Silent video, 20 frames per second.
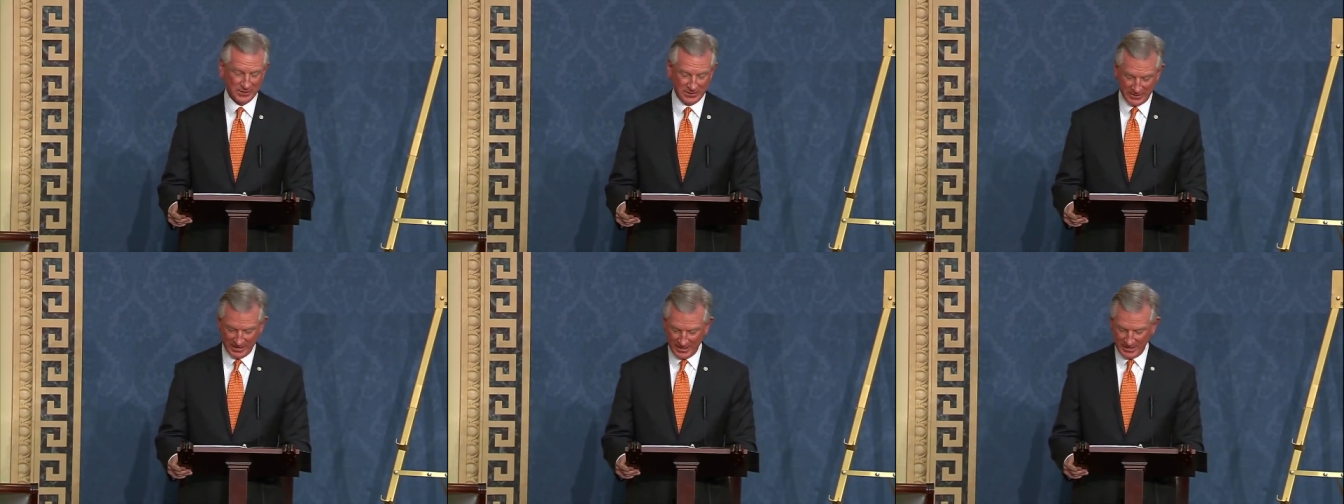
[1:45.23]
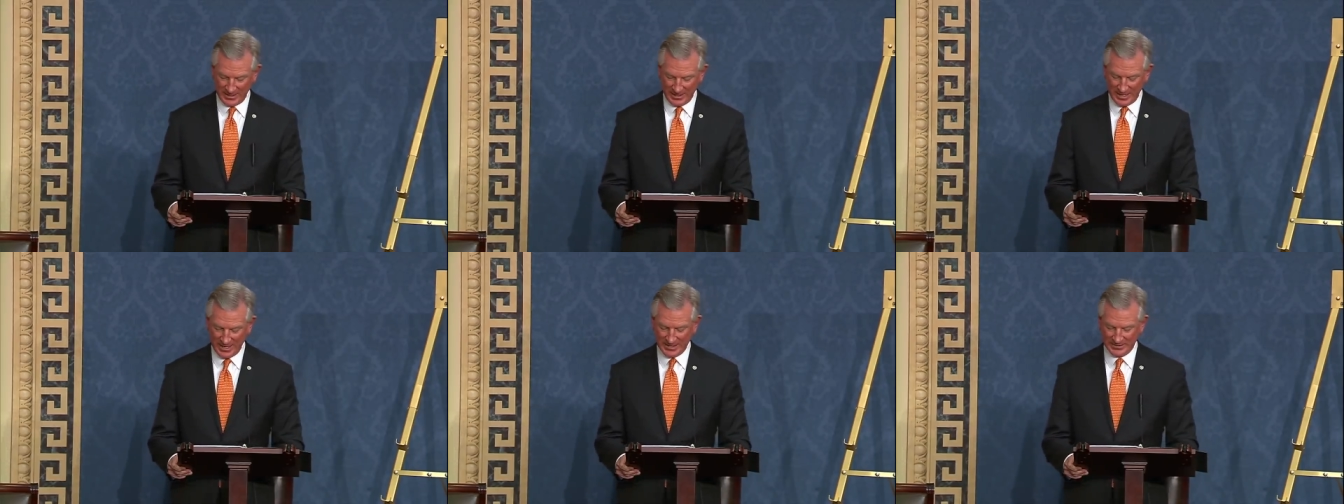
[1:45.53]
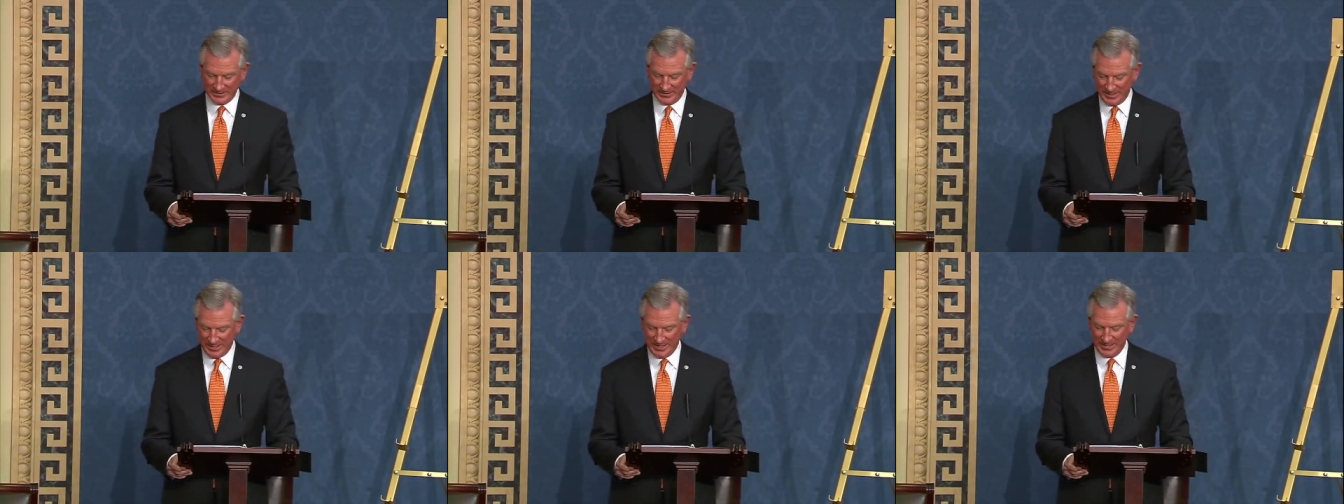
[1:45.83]

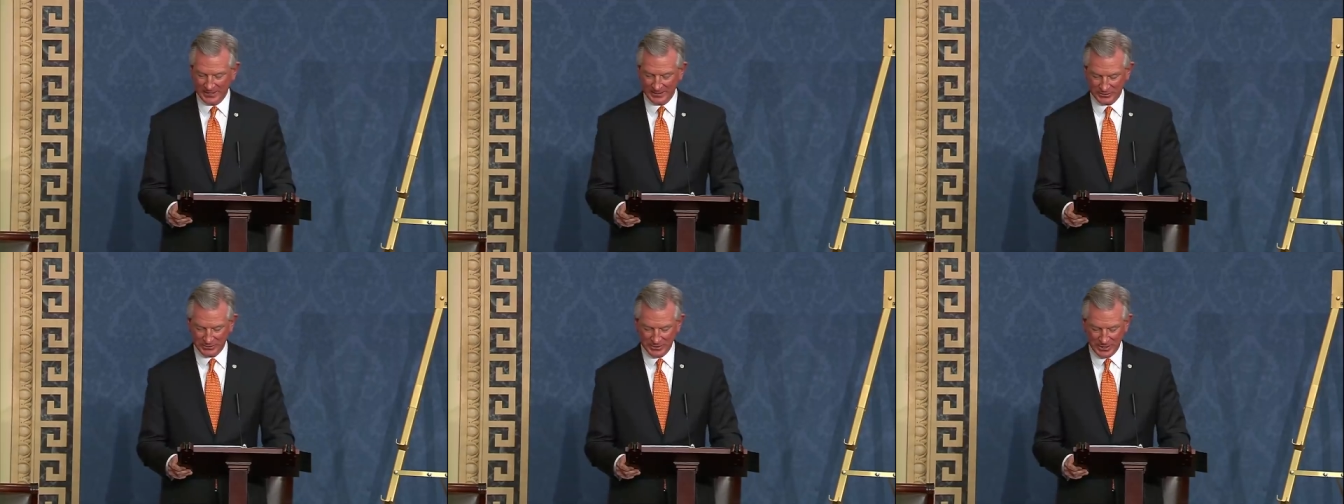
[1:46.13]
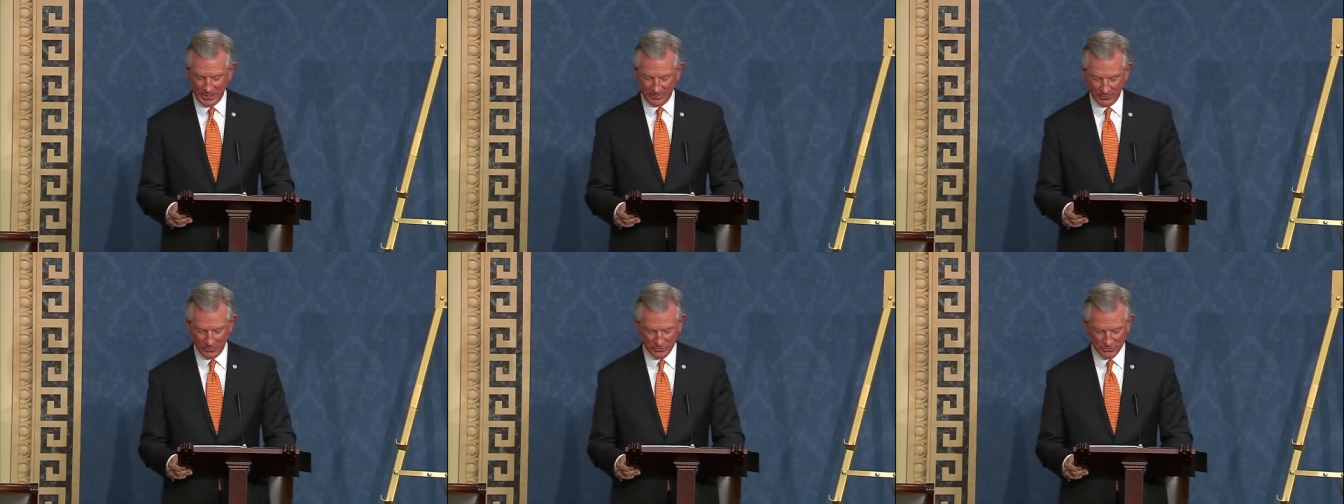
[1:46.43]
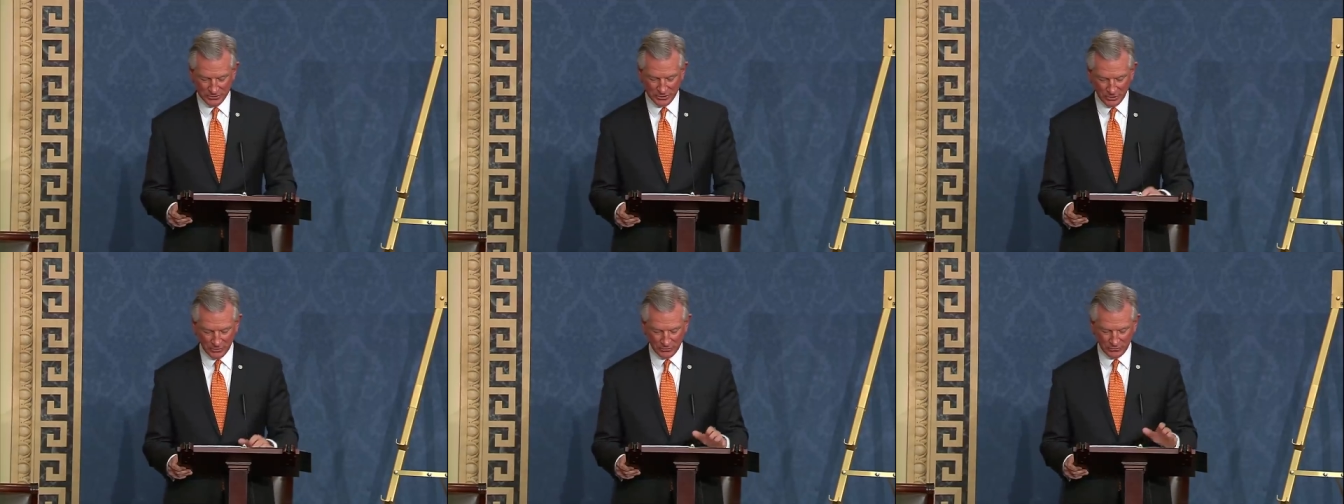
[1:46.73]
as, and its neighbors,
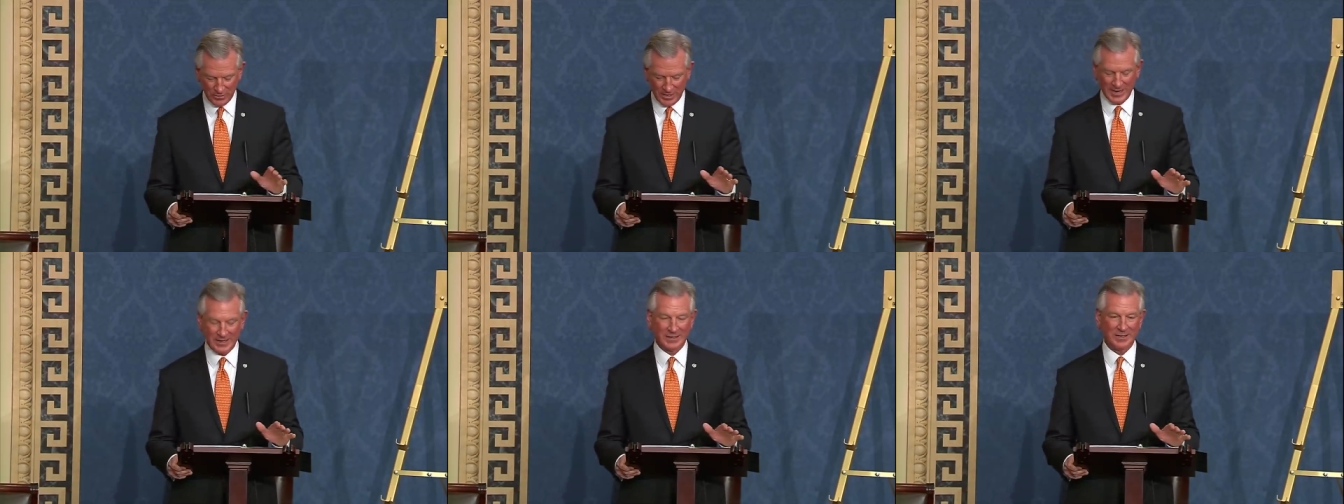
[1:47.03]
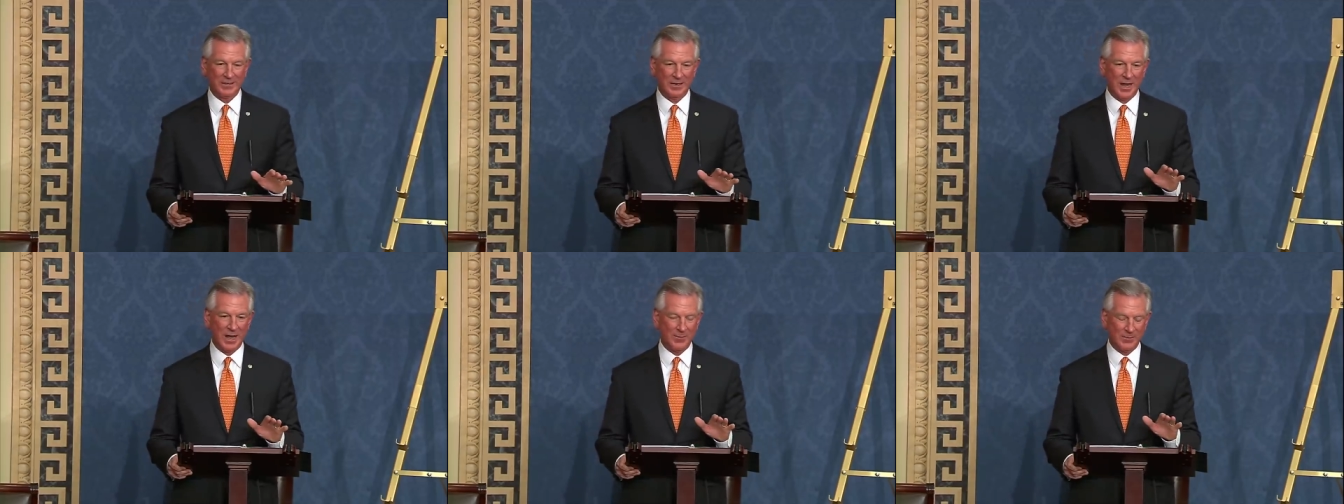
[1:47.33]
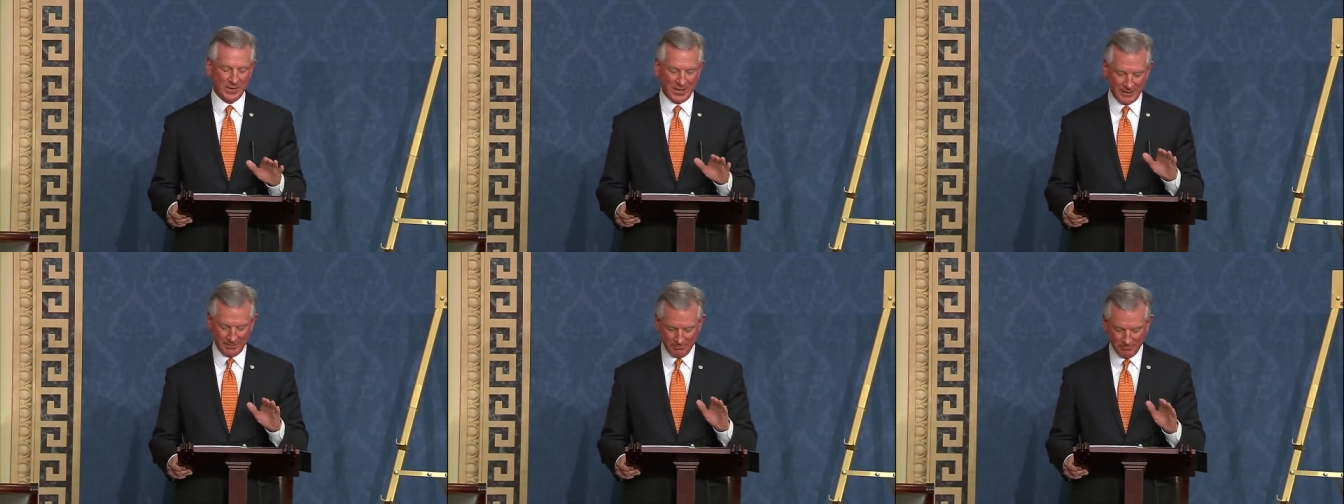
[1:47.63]
they're trying to
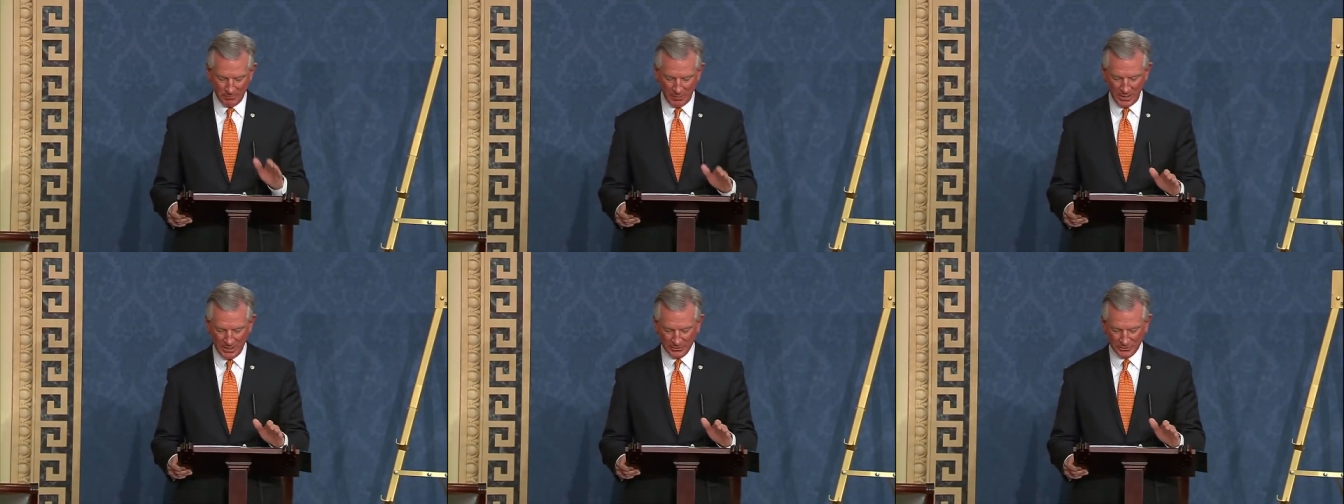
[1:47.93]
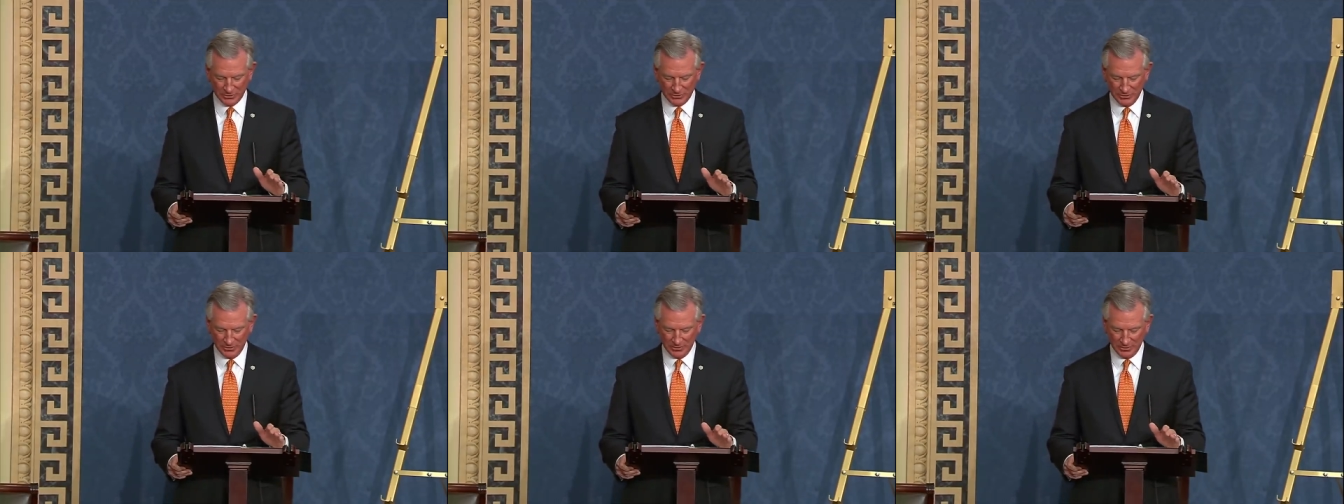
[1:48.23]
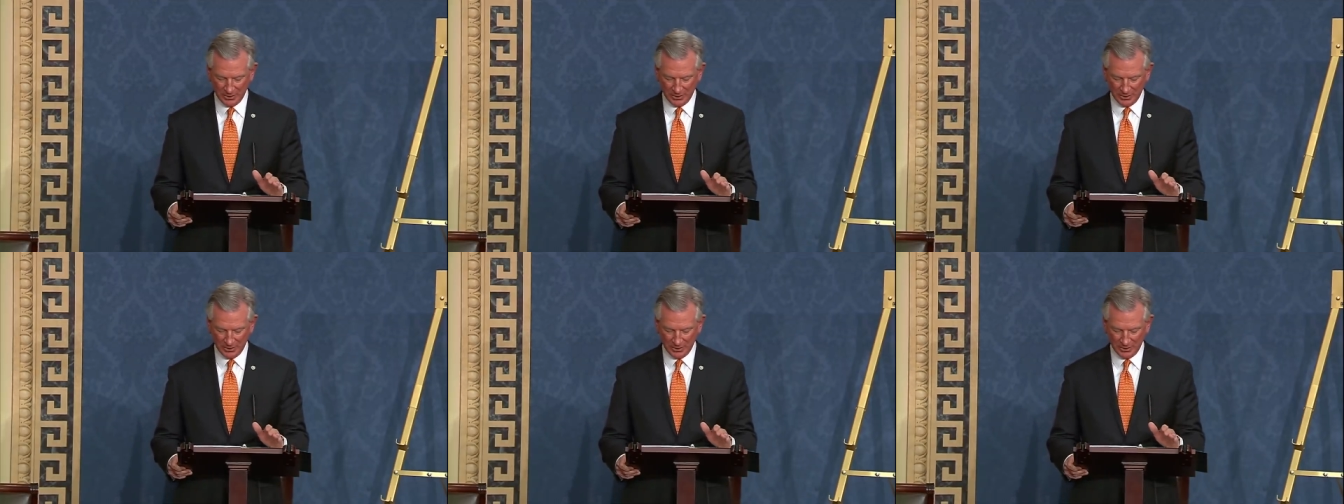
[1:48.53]
dominate much